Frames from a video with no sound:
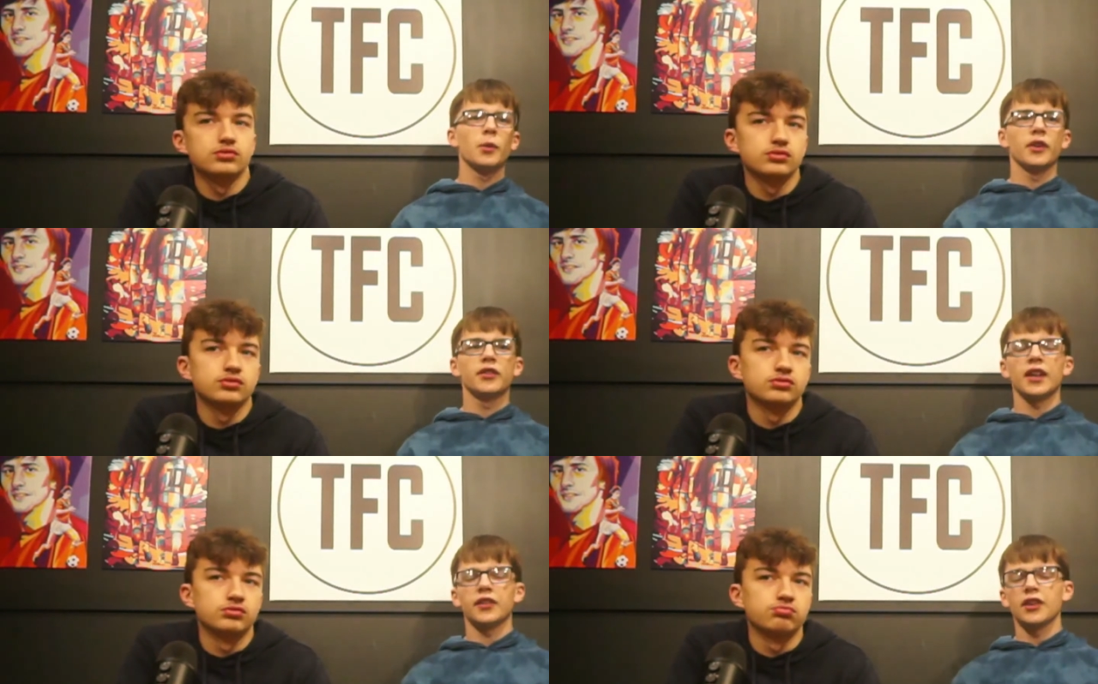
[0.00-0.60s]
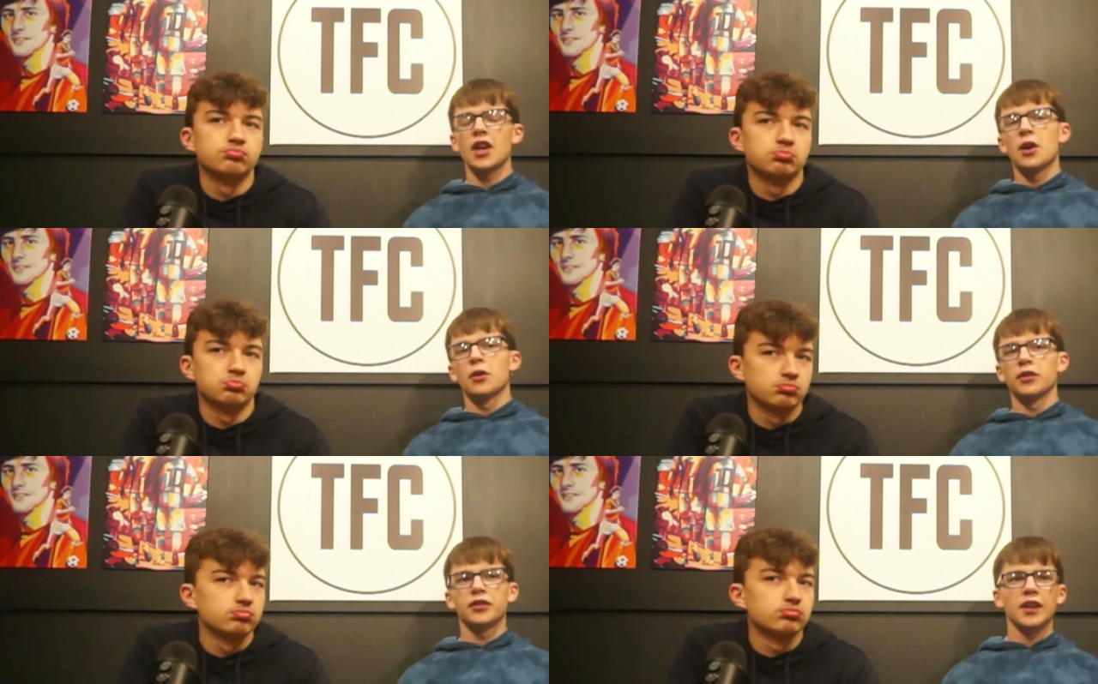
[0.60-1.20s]
Speaker 1: assists,
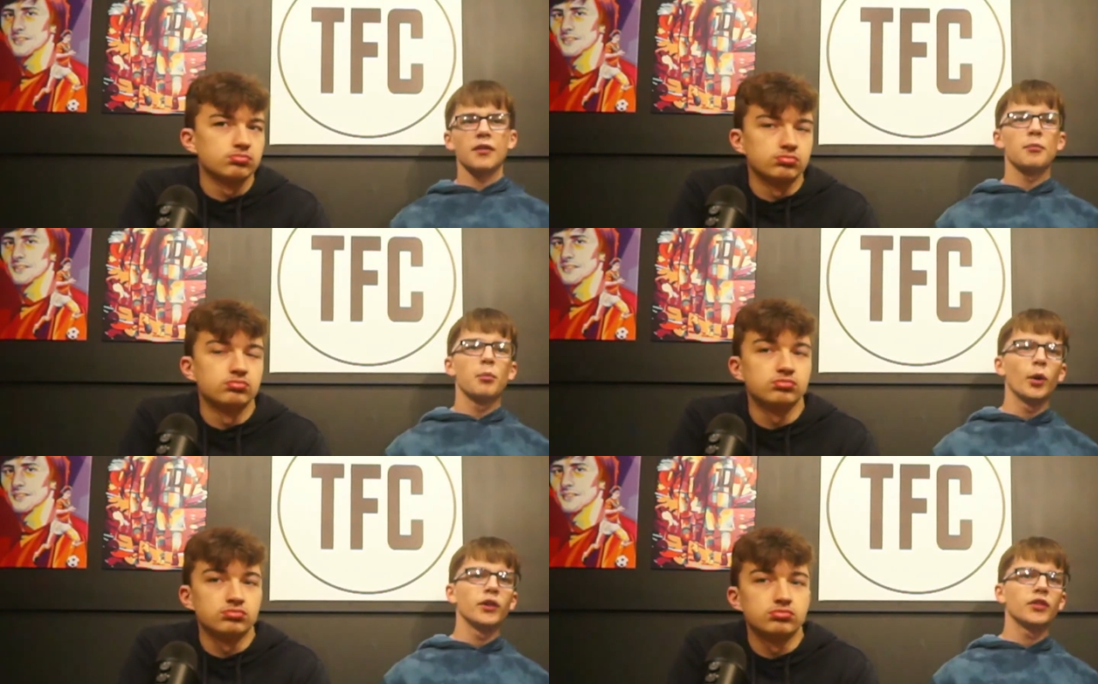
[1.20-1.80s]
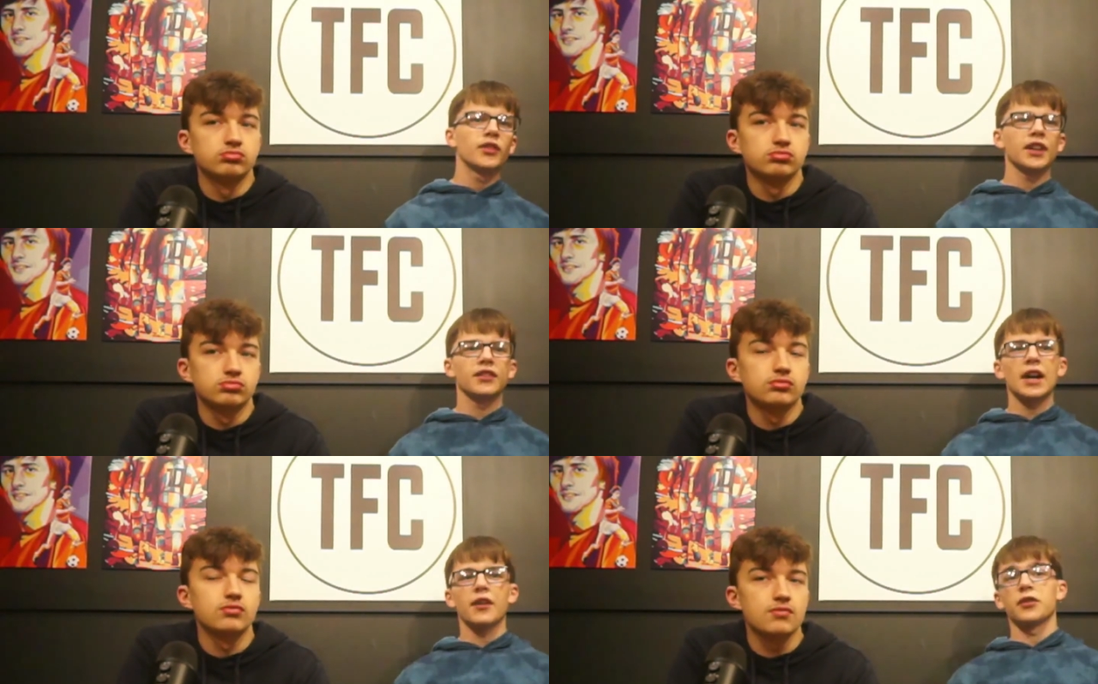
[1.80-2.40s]
with 7.6 mm-hmm.
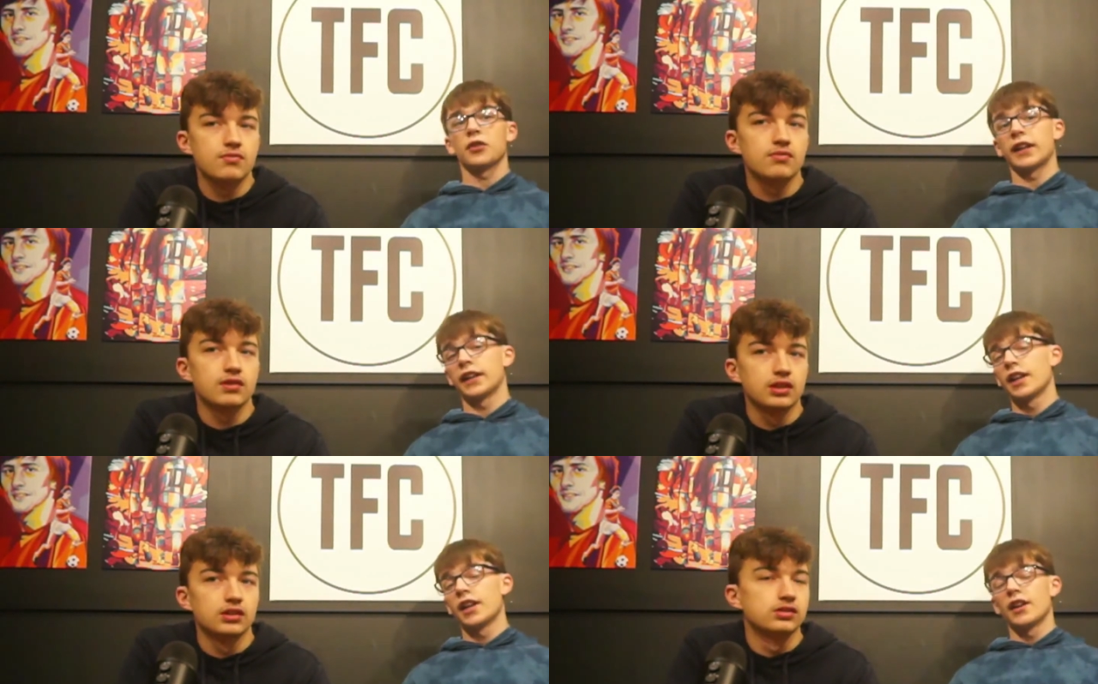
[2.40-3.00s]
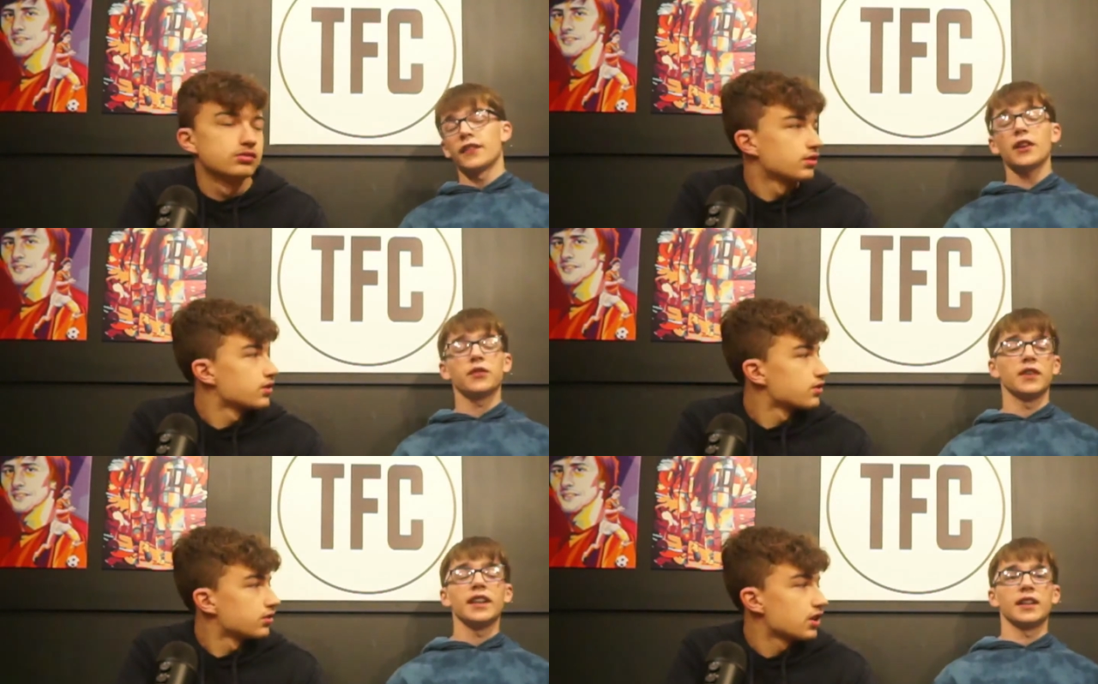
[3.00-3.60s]
average shot rank. That's
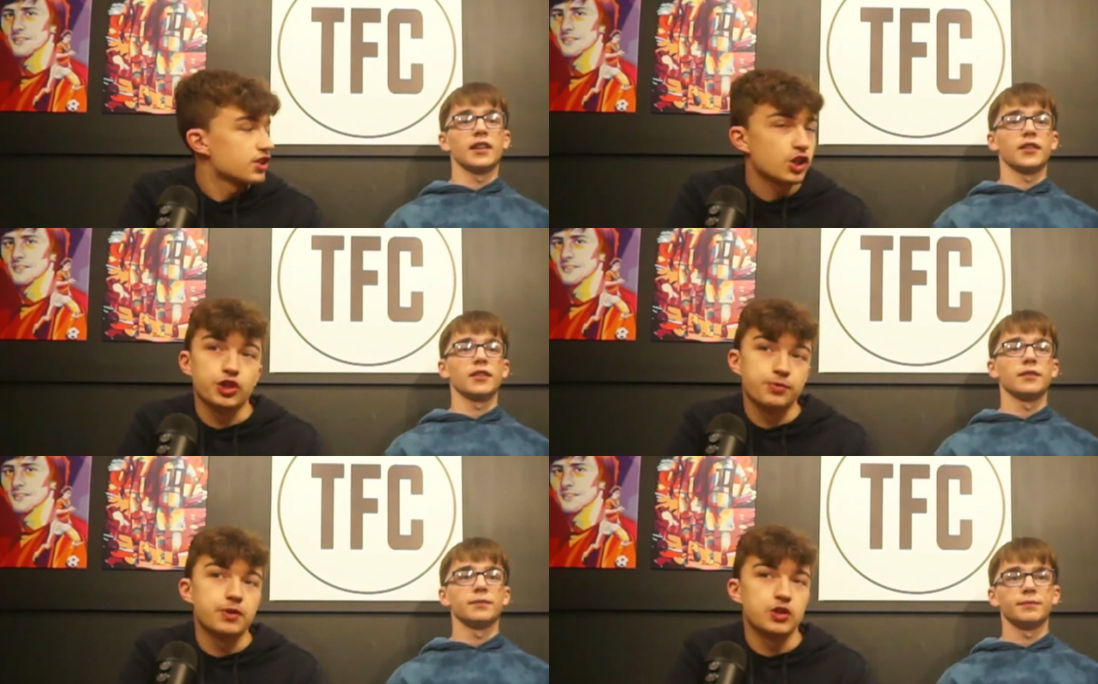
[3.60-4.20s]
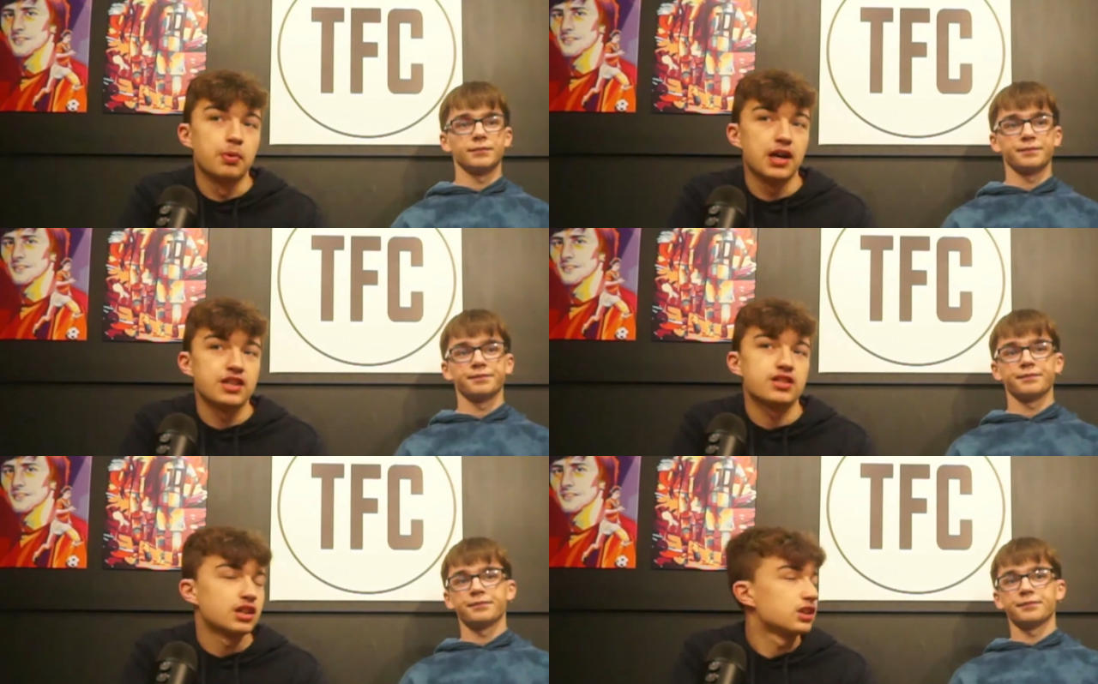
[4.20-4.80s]
ridiculous. It's a
Speaker 2: contribution per
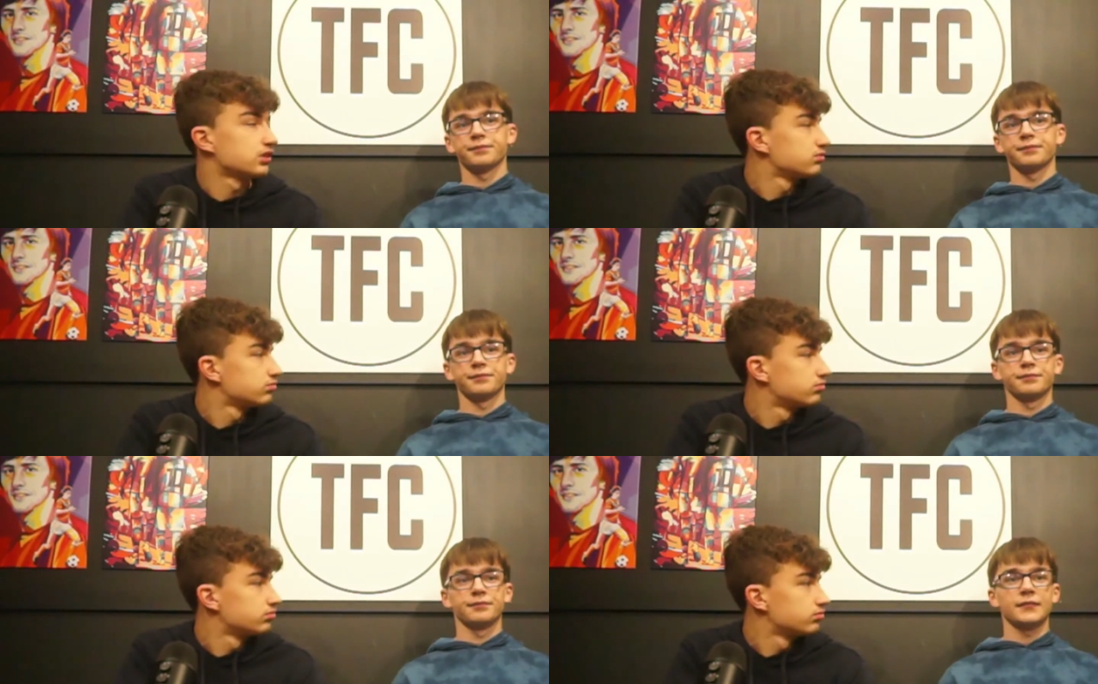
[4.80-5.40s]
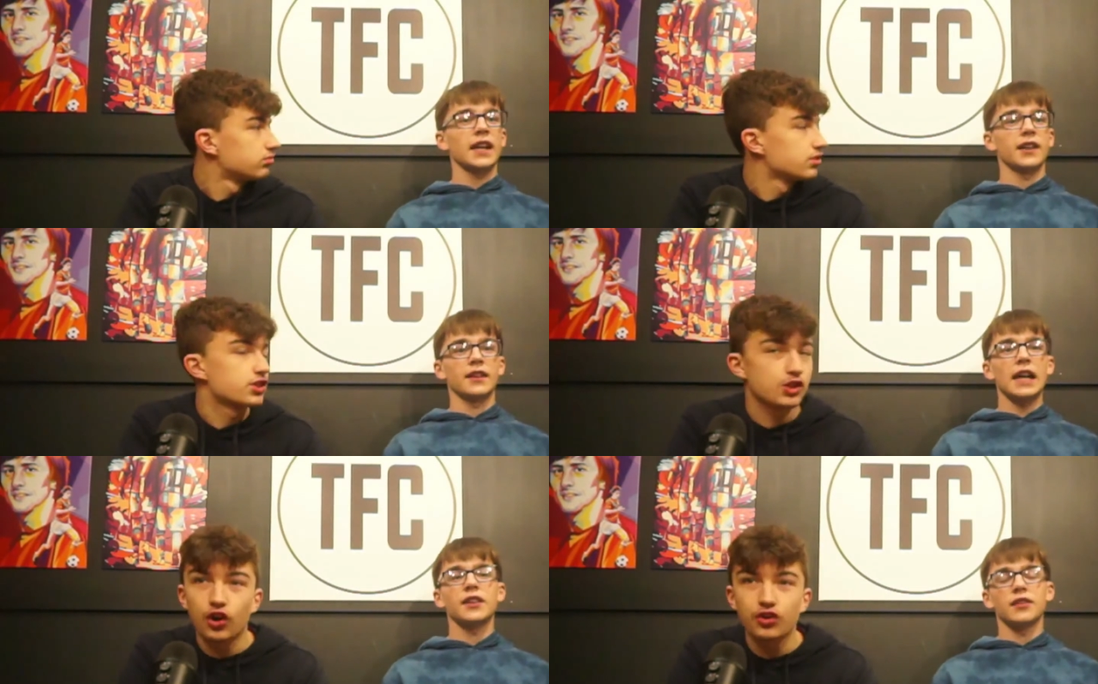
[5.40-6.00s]
start.
Speaker 1: That is,
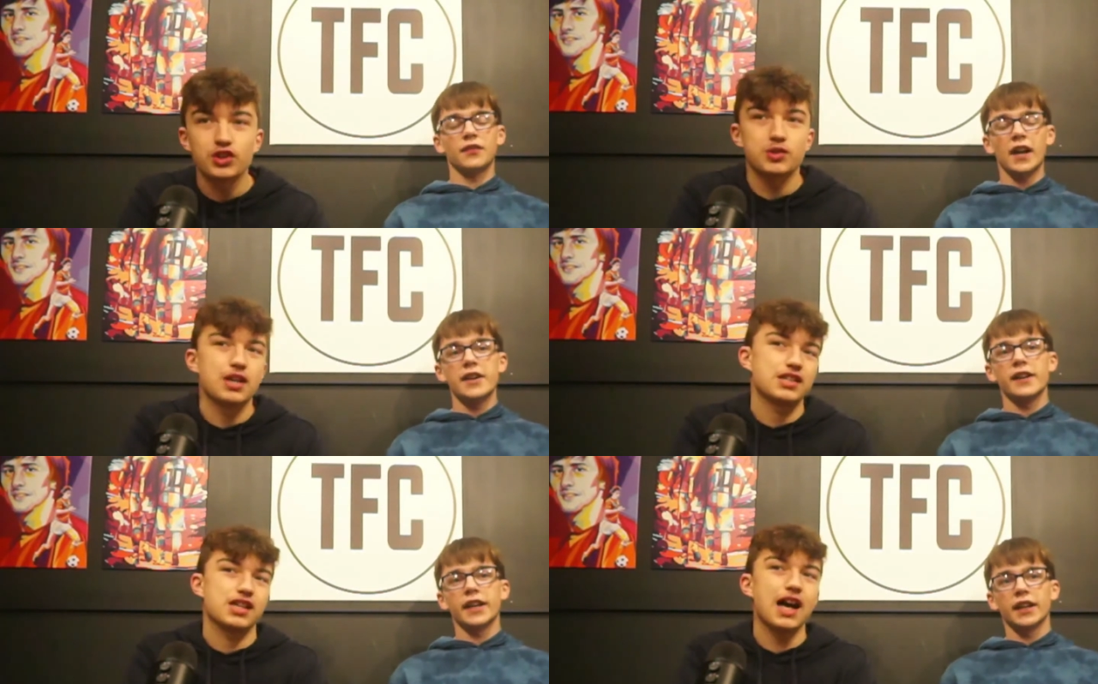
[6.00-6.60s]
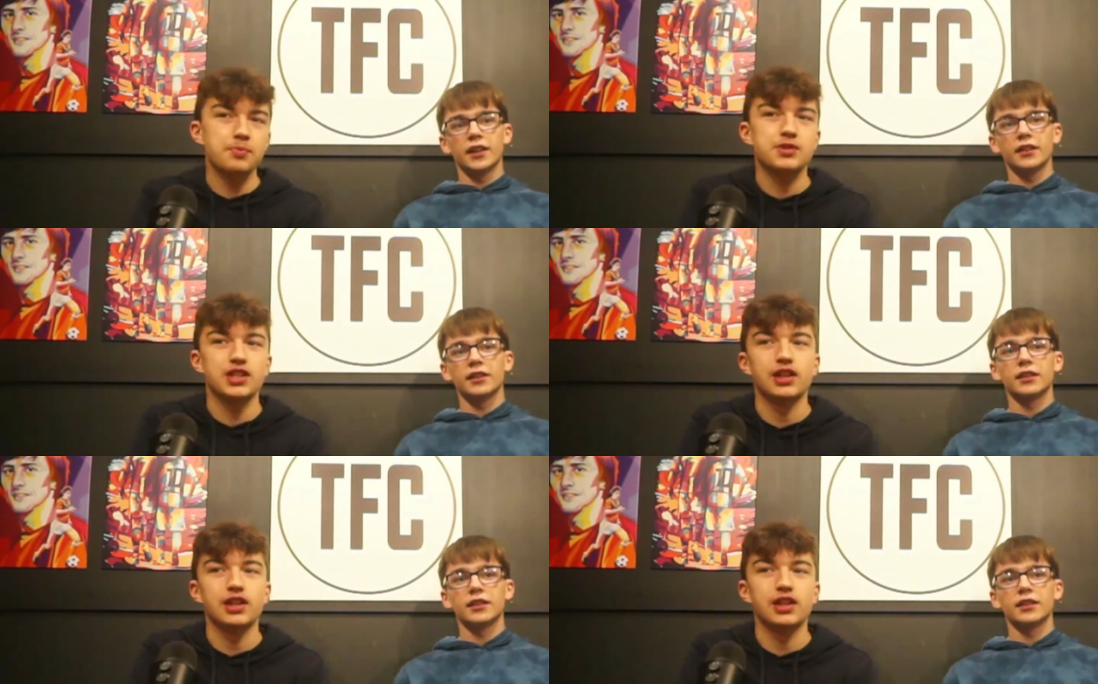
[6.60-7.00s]
that is very, That's very absolutely